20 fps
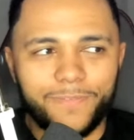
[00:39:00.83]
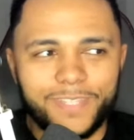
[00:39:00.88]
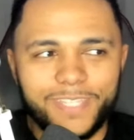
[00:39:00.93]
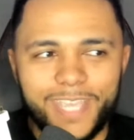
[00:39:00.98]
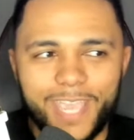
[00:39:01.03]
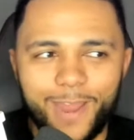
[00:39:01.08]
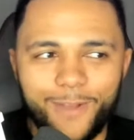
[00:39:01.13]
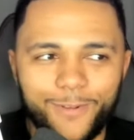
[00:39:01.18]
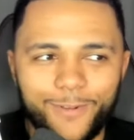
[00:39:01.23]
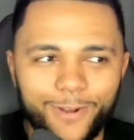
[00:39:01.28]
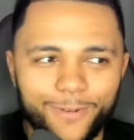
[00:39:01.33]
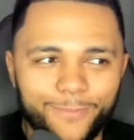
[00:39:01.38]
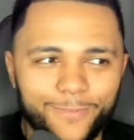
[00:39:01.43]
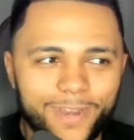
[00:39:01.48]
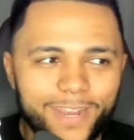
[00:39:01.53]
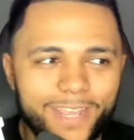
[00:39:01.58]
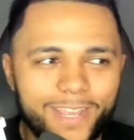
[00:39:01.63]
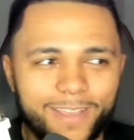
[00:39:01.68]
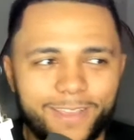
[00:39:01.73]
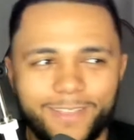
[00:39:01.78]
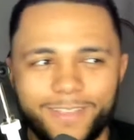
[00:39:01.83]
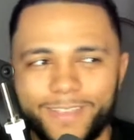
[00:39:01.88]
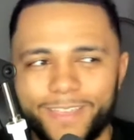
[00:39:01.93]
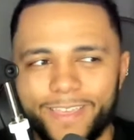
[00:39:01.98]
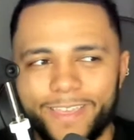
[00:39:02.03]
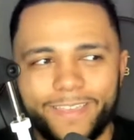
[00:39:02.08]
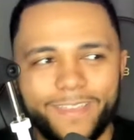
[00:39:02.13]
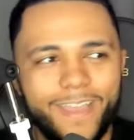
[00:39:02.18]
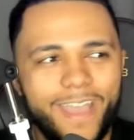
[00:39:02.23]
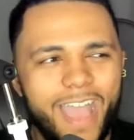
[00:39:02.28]
a Thierry Henry.
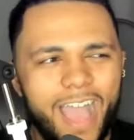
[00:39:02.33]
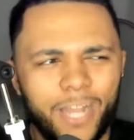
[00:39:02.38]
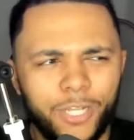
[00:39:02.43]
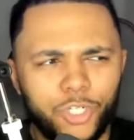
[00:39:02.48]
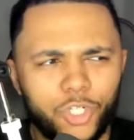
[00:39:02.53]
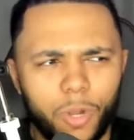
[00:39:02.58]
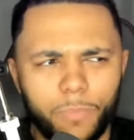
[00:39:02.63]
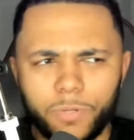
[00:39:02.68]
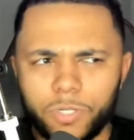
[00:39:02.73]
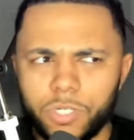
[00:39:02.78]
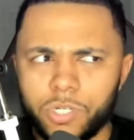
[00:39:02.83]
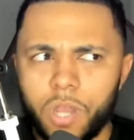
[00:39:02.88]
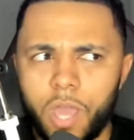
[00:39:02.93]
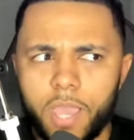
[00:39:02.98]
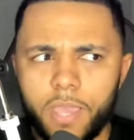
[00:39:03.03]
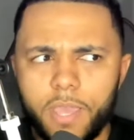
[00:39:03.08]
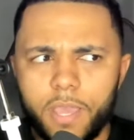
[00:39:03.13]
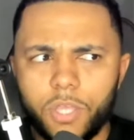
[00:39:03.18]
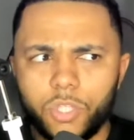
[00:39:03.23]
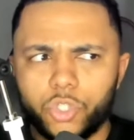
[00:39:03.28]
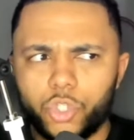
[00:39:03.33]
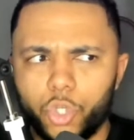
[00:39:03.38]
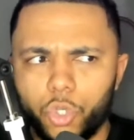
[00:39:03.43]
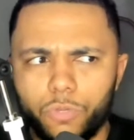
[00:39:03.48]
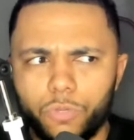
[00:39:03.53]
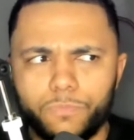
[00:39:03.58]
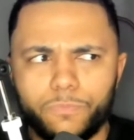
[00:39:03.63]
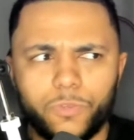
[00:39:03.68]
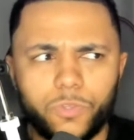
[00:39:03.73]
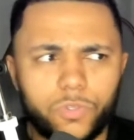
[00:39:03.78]
And Szoboszlai,
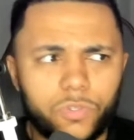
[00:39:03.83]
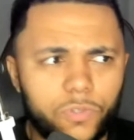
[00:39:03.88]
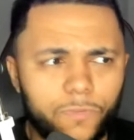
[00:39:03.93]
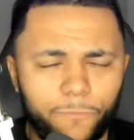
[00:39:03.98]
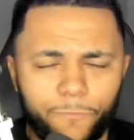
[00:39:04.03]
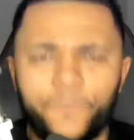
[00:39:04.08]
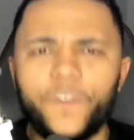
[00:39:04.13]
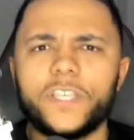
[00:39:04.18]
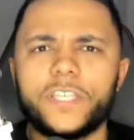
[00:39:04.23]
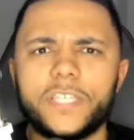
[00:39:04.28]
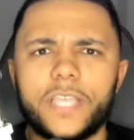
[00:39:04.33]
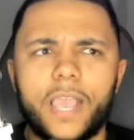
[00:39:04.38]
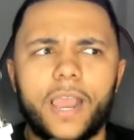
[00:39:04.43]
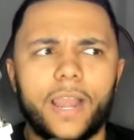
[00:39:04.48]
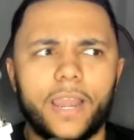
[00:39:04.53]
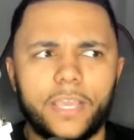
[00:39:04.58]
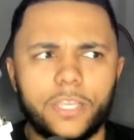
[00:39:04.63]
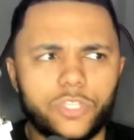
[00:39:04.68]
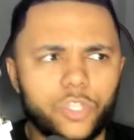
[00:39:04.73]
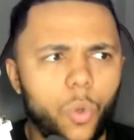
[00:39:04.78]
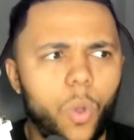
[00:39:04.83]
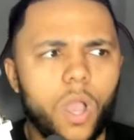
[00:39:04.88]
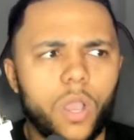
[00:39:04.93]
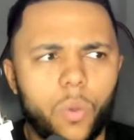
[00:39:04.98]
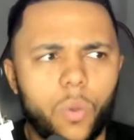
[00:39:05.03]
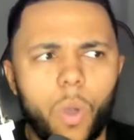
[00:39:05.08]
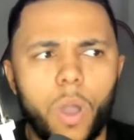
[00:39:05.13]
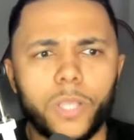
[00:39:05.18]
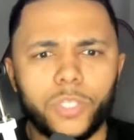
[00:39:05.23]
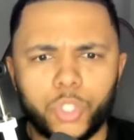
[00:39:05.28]
two physically
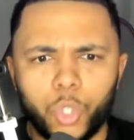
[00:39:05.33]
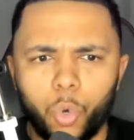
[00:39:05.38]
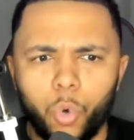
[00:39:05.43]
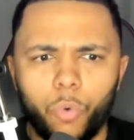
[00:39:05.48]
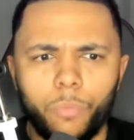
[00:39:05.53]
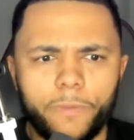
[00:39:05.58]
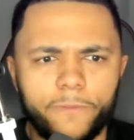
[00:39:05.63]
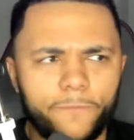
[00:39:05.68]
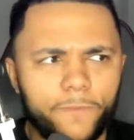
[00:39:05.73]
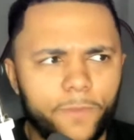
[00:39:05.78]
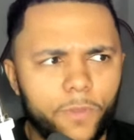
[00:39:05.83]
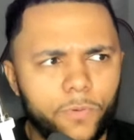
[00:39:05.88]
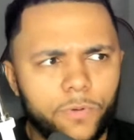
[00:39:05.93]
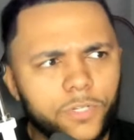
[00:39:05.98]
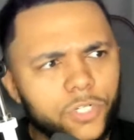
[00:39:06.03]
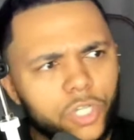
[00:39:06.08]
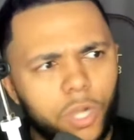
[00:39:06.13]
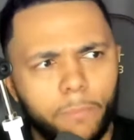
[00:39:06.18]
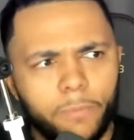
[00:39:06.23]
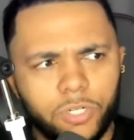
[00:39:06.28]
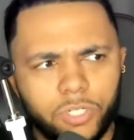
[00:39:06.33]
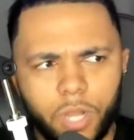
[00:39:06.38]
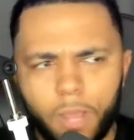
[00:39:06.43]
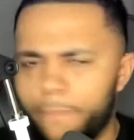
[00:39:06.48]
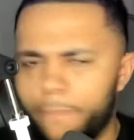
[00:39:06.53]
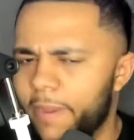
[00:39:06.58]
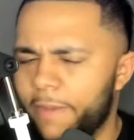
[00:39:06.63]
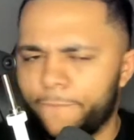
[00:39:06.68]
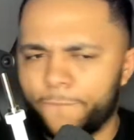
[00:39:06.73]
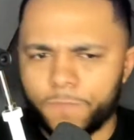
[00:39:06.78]
quite tall midfielders. Szoboszlai
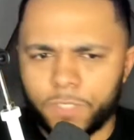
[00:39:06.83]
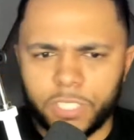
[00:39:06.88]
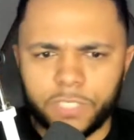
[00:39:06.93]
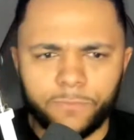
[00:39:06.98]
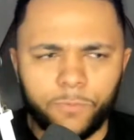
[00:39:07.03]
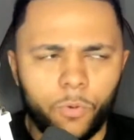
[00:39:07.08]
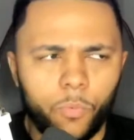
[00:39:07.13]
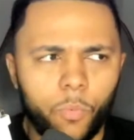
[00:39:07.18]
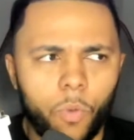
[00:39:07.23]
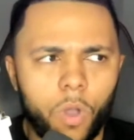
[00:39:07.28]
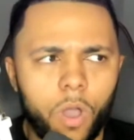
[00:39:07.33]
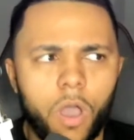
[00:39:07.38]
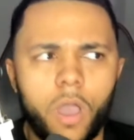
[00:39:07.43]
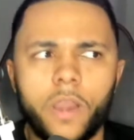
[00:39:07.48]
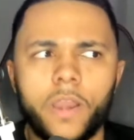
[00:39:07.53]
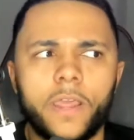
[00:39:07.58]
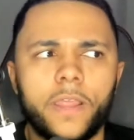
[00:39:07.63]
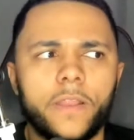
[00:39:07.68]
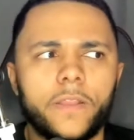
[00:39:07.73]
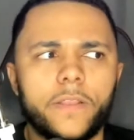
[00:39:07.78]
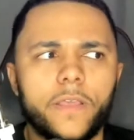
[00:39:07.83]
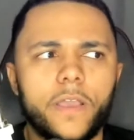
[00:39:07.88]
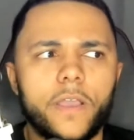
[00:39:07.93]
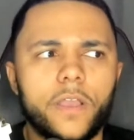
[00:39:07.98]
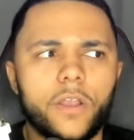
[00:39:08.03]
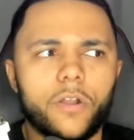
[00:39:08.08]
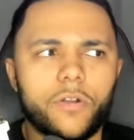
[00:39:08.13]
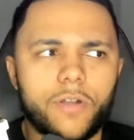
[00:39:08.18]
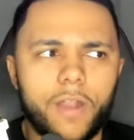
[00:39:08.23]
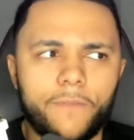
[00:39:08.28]
being 6'1" and
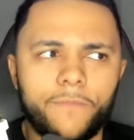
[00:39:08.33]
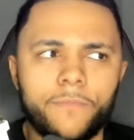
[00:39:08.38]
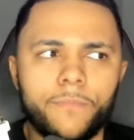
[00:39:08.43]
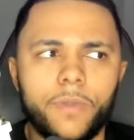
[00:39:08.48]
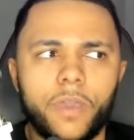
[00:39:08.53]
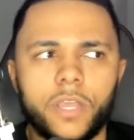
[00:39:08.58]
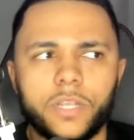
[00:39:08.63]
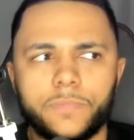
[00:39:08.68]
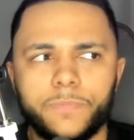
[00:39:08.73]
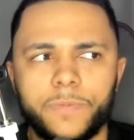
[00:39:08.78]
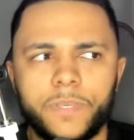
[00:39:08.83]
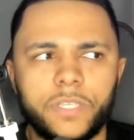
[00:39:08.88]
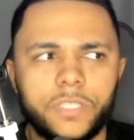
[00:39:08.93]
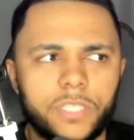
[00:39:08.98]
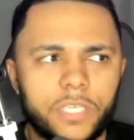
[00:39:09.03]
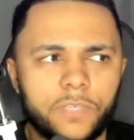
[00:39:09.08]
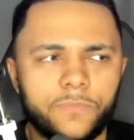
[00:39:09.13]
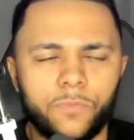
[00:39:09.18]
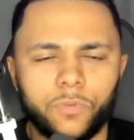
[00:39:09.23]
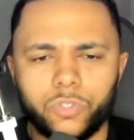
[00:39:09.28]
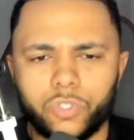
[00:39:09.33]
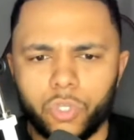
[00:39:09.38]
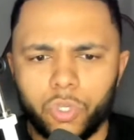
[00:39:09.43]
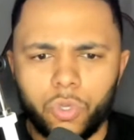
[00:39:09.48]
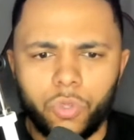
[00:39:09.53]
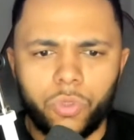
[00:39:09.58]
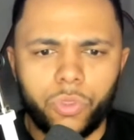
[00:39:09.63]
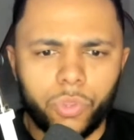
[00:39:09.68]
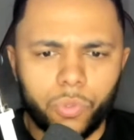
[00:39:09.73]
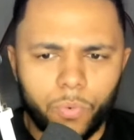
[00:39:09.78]
Gravenberch being
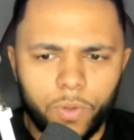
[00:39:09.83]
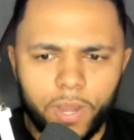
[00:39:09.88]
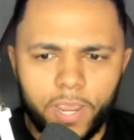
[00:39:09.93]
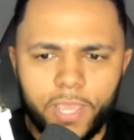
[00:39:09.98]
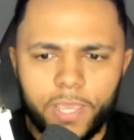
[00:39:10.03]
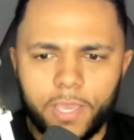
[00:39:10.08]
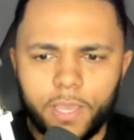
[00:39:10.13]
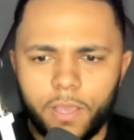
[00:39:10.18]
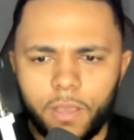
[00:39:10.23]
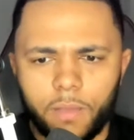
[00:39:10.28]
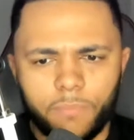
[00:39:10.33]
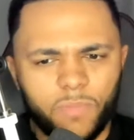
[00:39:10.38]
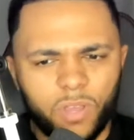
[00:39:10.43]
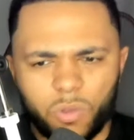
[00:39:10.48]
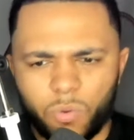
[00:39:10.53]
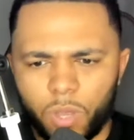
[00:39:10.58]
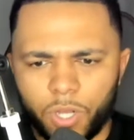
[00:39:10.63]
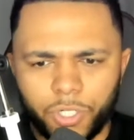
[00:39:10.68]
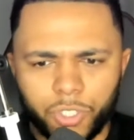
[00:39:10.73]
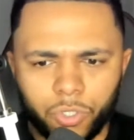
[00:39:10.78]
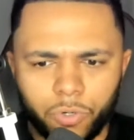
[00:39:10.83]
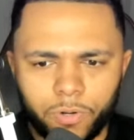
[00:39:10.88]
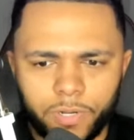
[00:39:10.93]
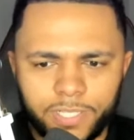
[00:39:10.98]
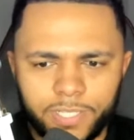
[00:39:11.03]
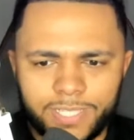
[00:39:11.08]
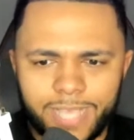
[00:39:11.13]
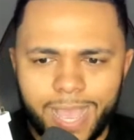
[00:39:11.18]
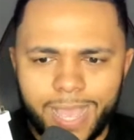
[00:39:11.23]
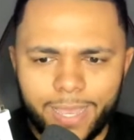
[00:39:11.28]
6'2", 3. I'm not quite sure
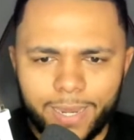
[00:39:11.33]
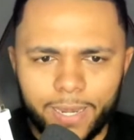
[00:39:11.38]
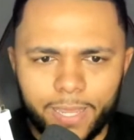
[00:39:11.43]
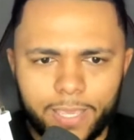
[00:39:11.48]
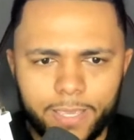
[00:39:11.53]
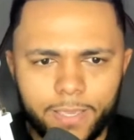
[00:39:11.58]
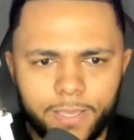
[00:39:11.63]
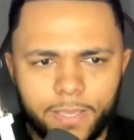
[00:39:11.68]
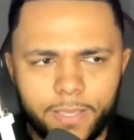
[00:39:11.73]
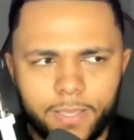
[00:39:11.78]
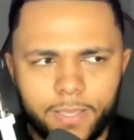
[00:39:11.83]
exactly.